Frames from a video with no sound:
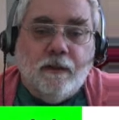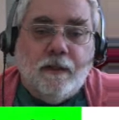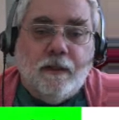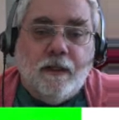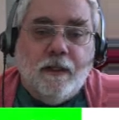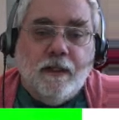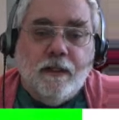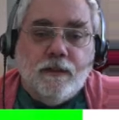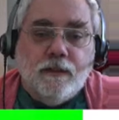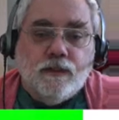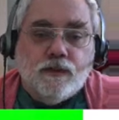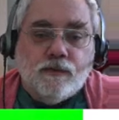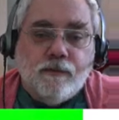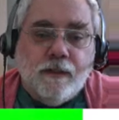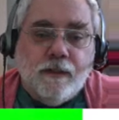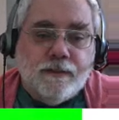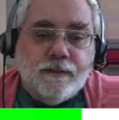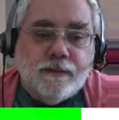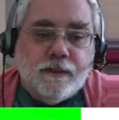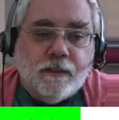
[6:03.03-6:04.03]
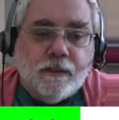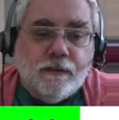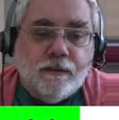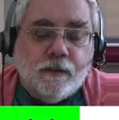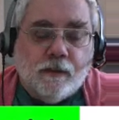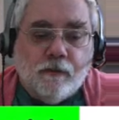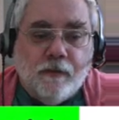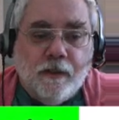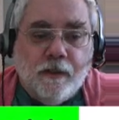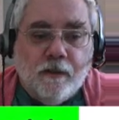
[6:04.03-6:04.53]
intrinsic
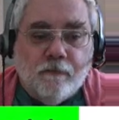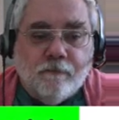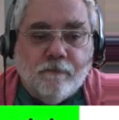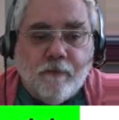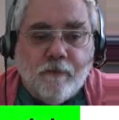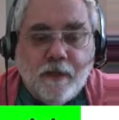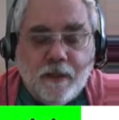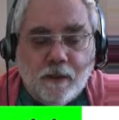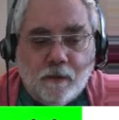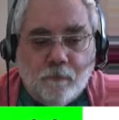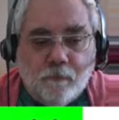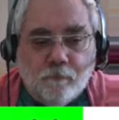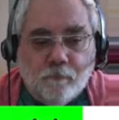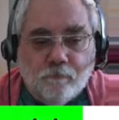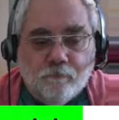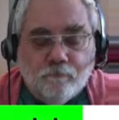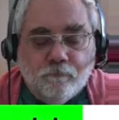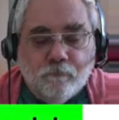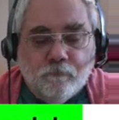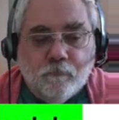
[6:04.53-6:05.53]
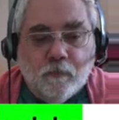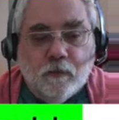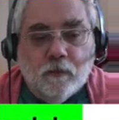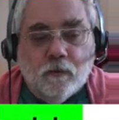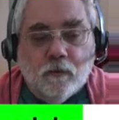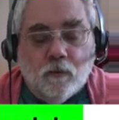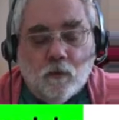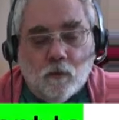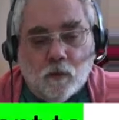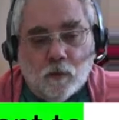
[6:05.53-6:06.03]
degree of freedom,
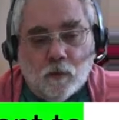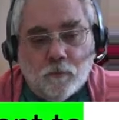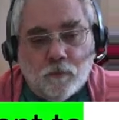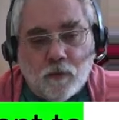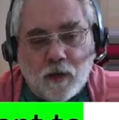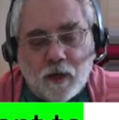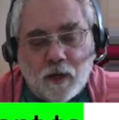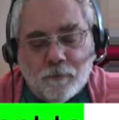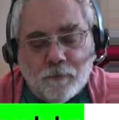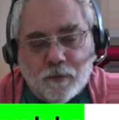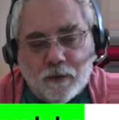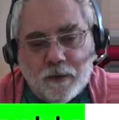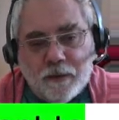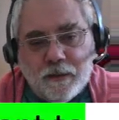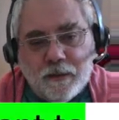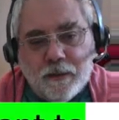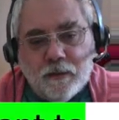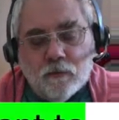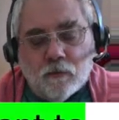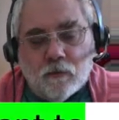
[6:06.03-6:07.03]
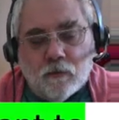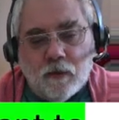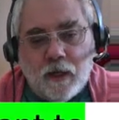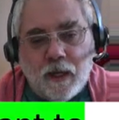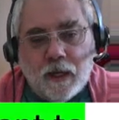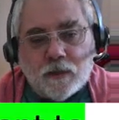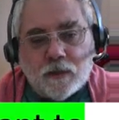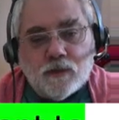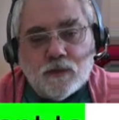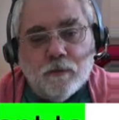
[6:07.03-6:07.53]
or property or
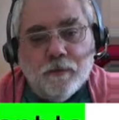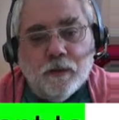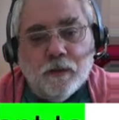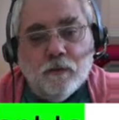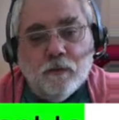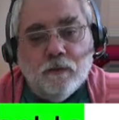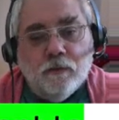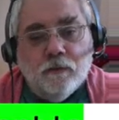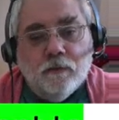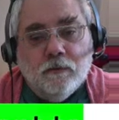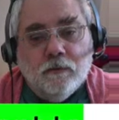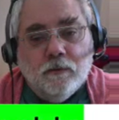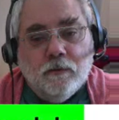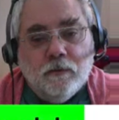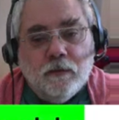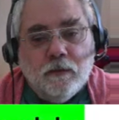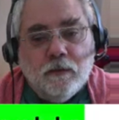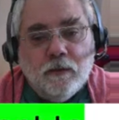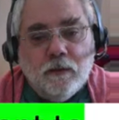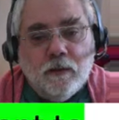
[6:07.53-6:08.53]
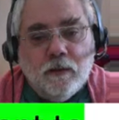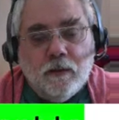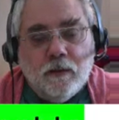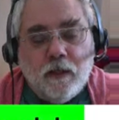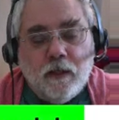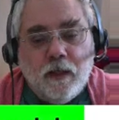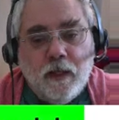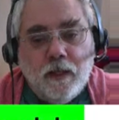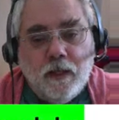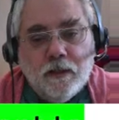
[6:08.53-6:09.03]
attribute,
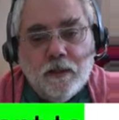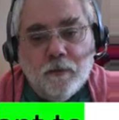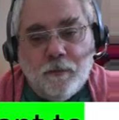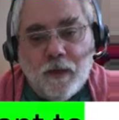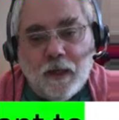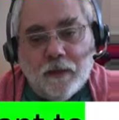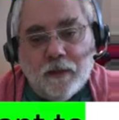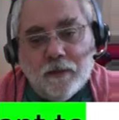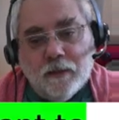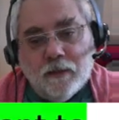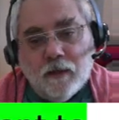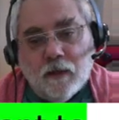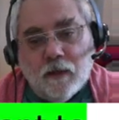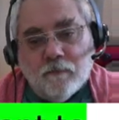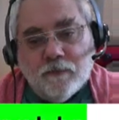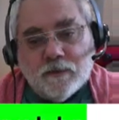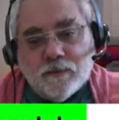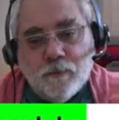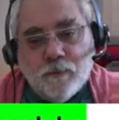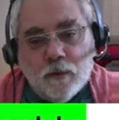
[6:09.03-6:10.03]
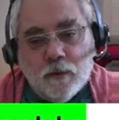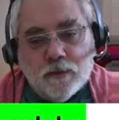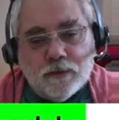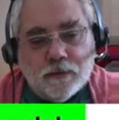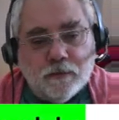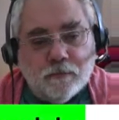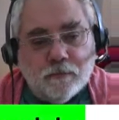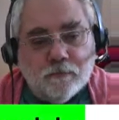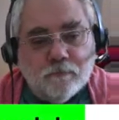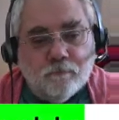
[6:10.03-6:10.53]
independent of its
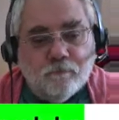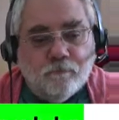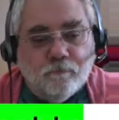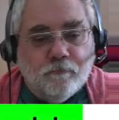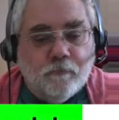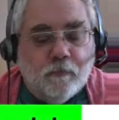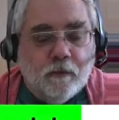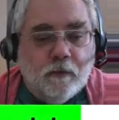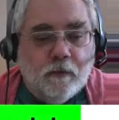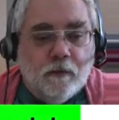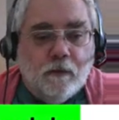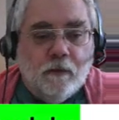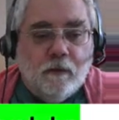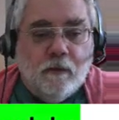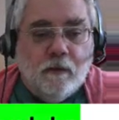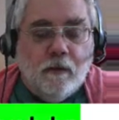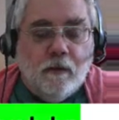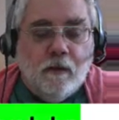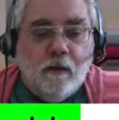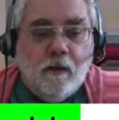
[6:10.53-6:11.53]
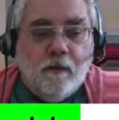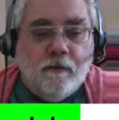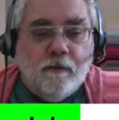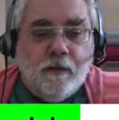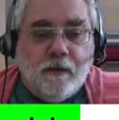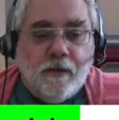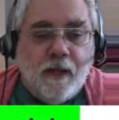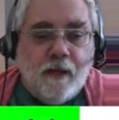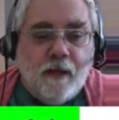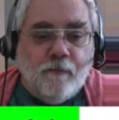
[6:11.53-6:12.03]
motion.
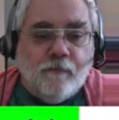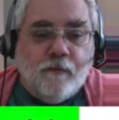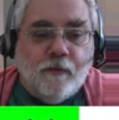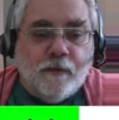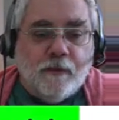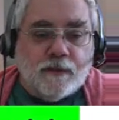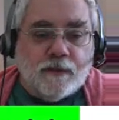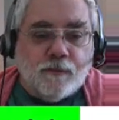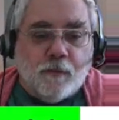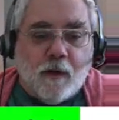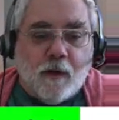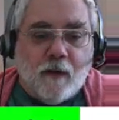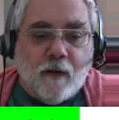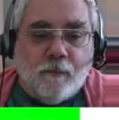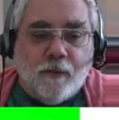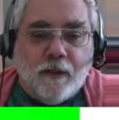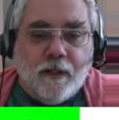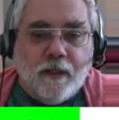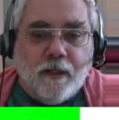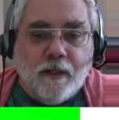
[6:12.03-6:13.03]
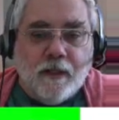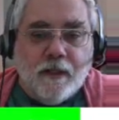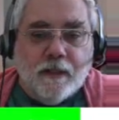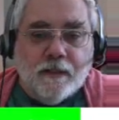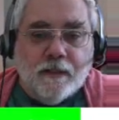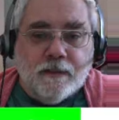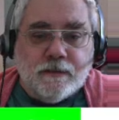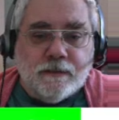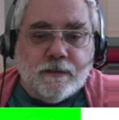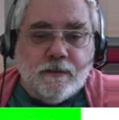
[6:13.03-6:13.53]
The name for this property
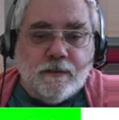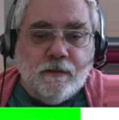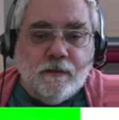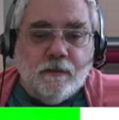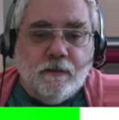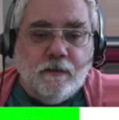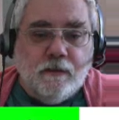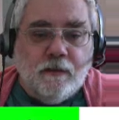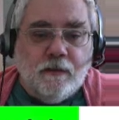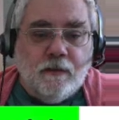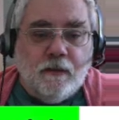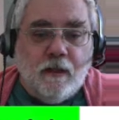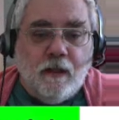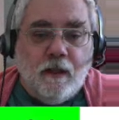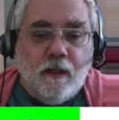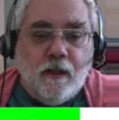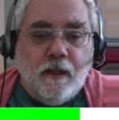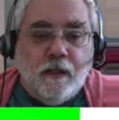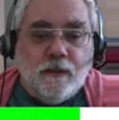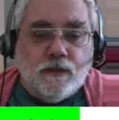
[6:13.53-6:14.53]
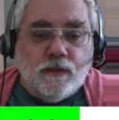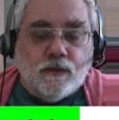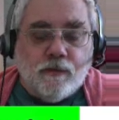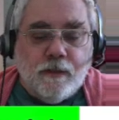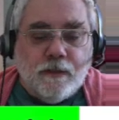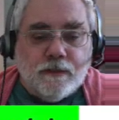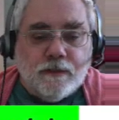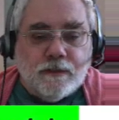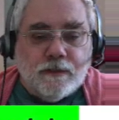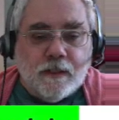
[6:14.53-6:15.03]
is
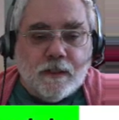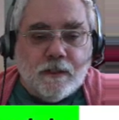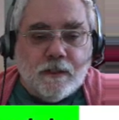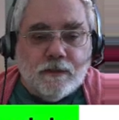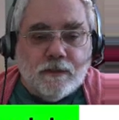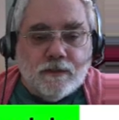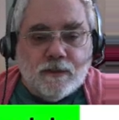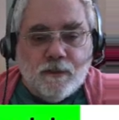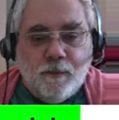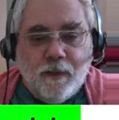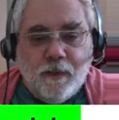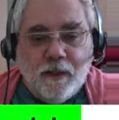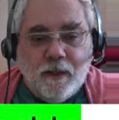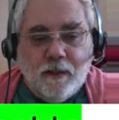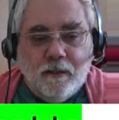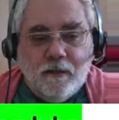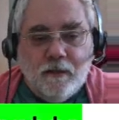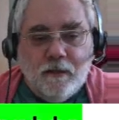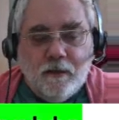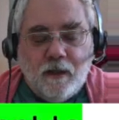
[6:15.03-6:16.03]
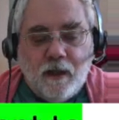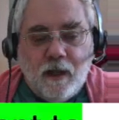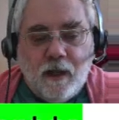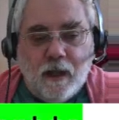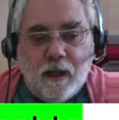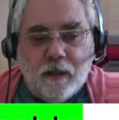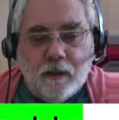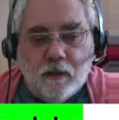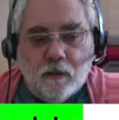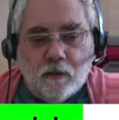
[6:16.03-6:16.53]
intrinsic spin
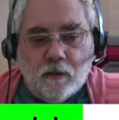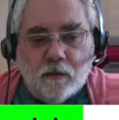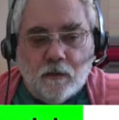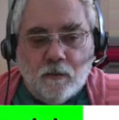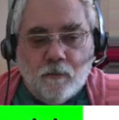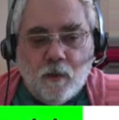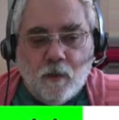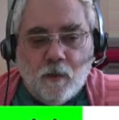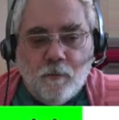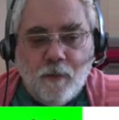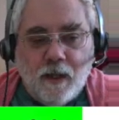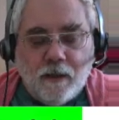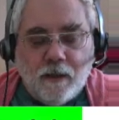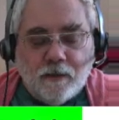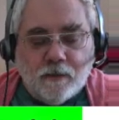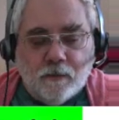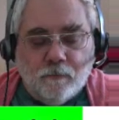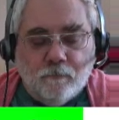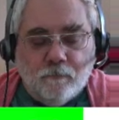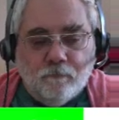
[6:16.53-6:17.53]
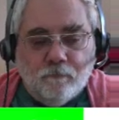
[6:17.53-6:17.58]
angular momentum,